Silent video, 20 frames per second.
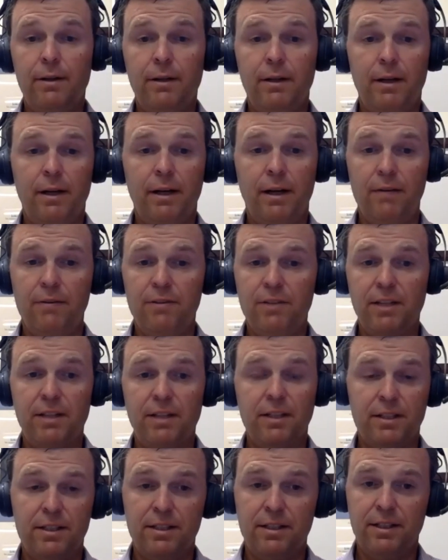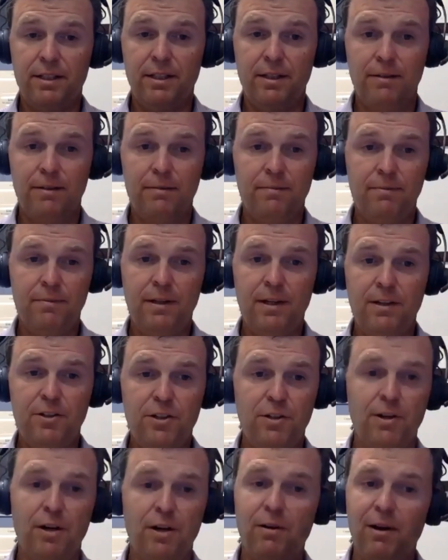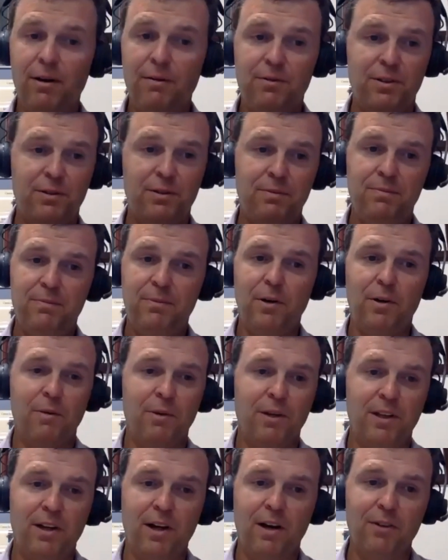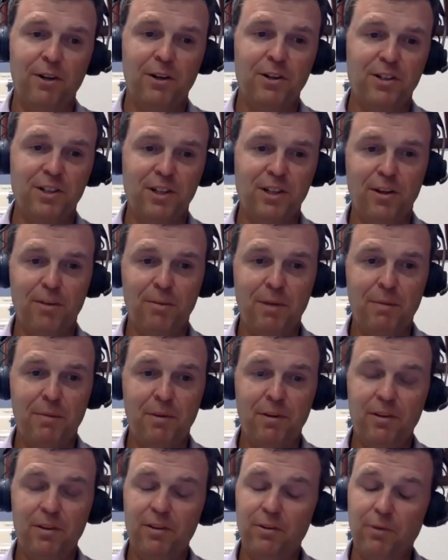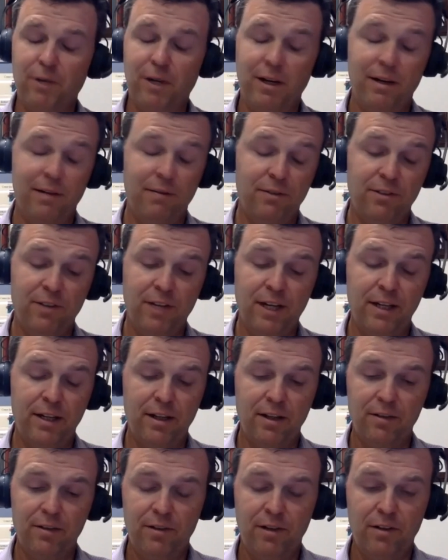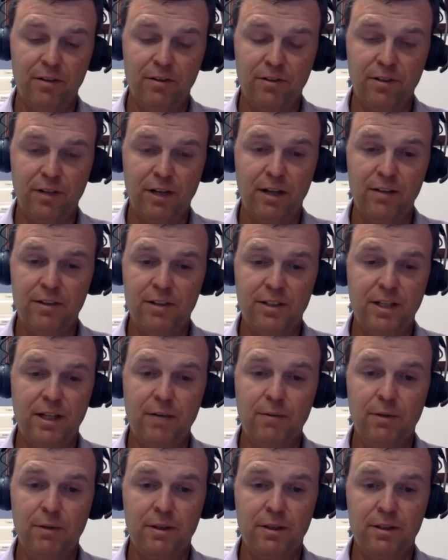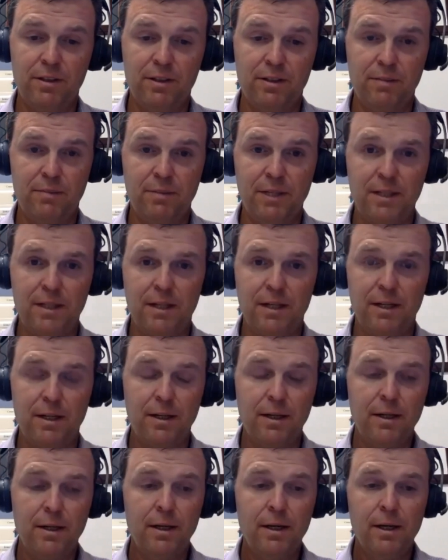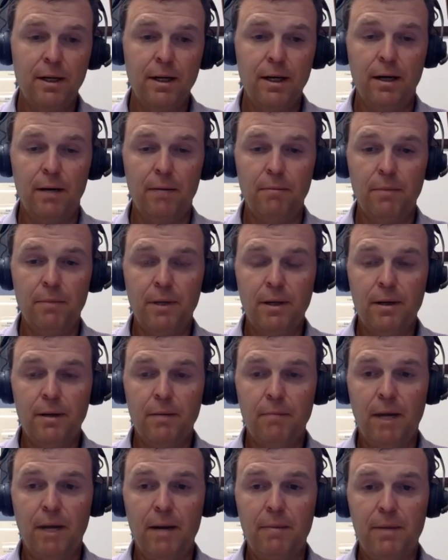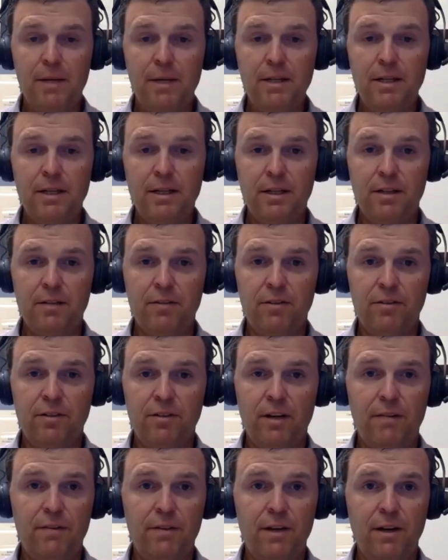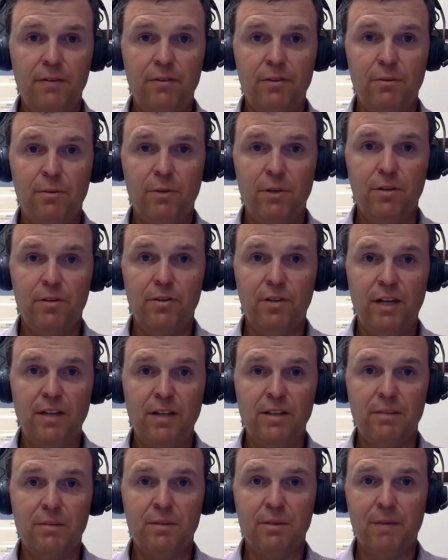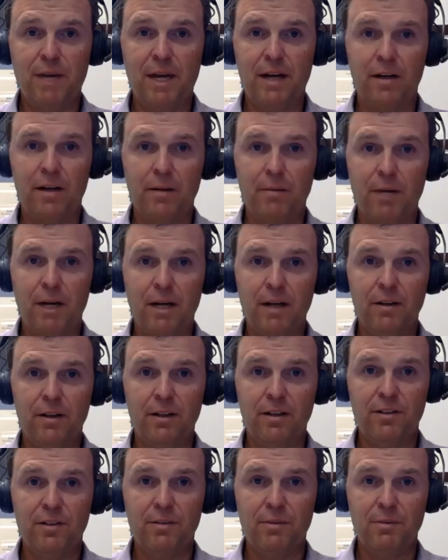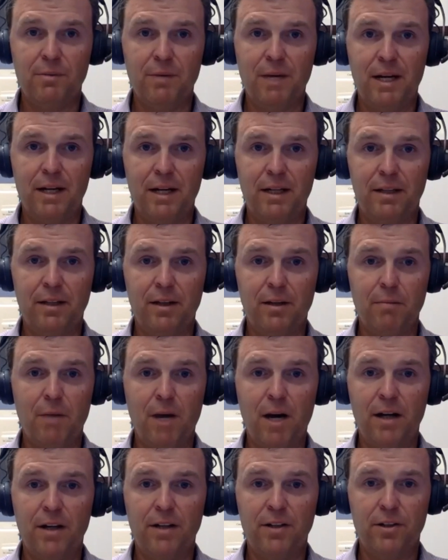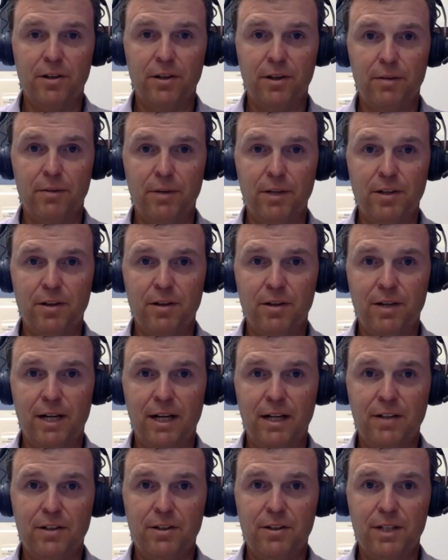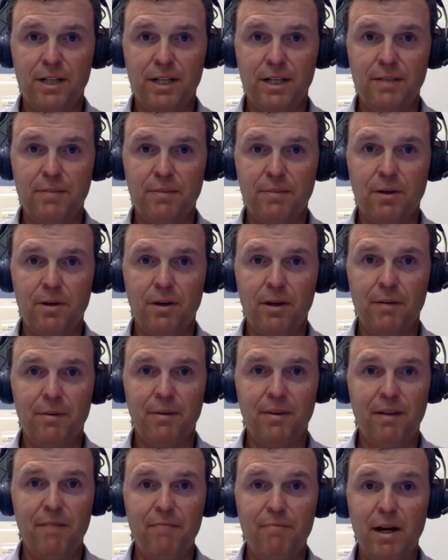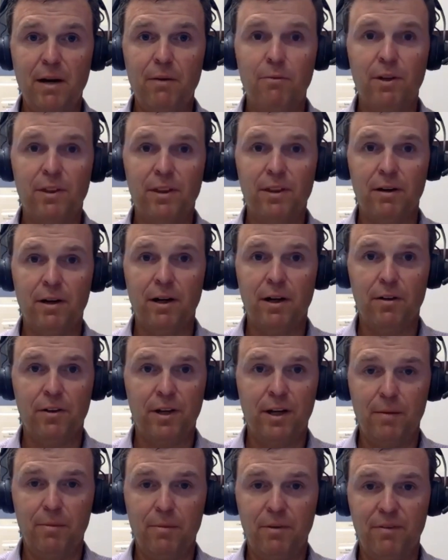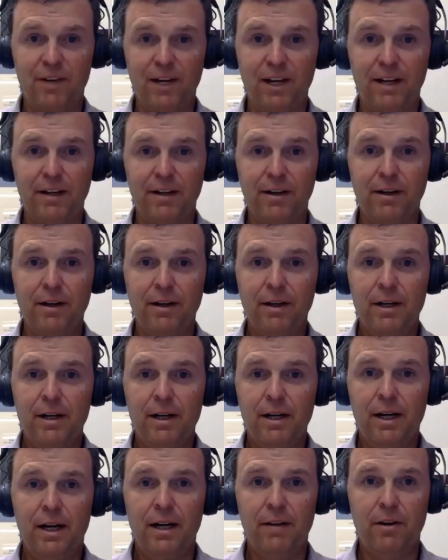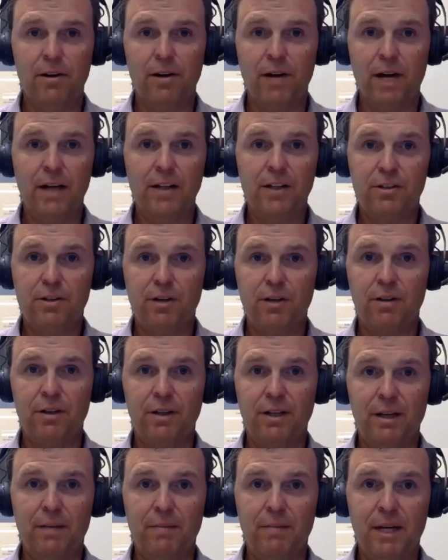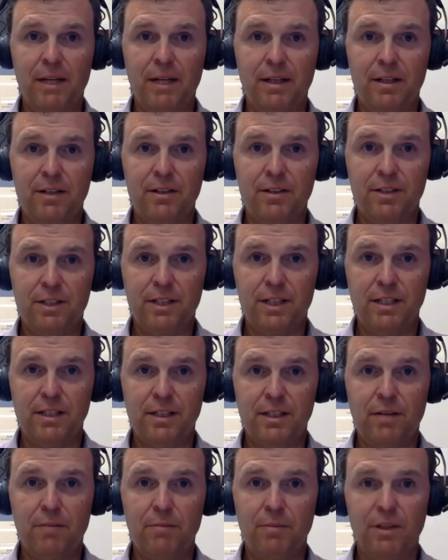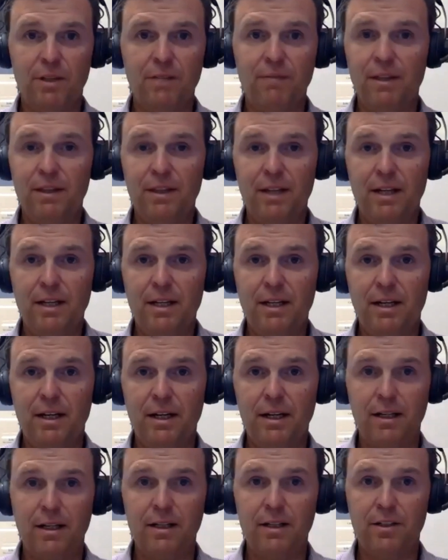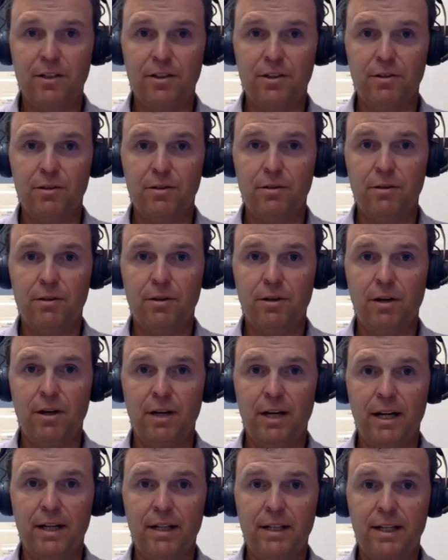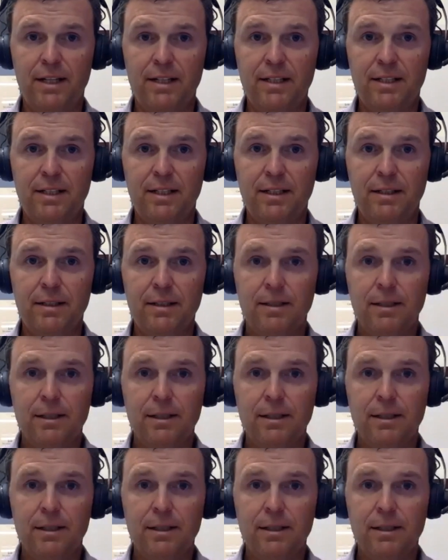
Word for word: uh, and I've said this, uh, as you know, I've spoken with governors and other people. This is what I have said, and I'll, I'll i stay with this opinion. Um, my opinion is is that if you have someone who's asymptomatic or mildly symptomatic and they're monitored in a return to exercise program and they've met with their healthcare provider and they're not struggling to get back to exercise, I don't believe that they need any additional cardiac testing.